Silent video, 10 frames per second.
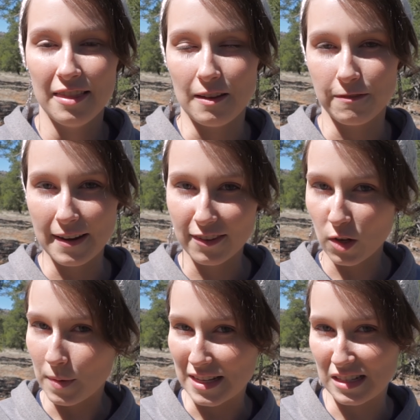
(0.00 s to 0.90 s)
they find
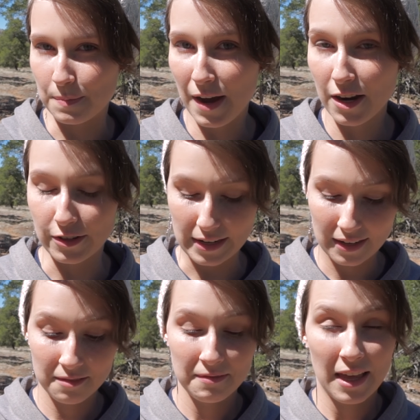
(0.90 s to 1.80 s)
little pieces of pottery.
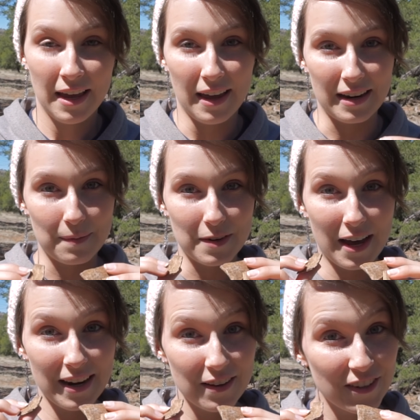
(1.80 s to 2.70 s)
And I'm
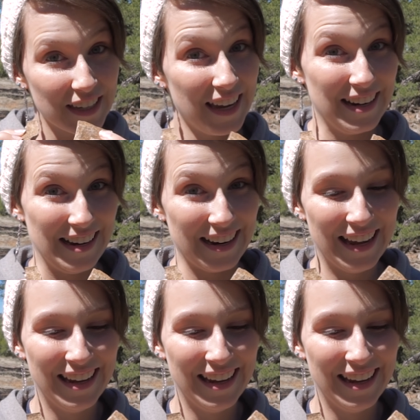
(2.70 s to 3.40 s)
not even kidding.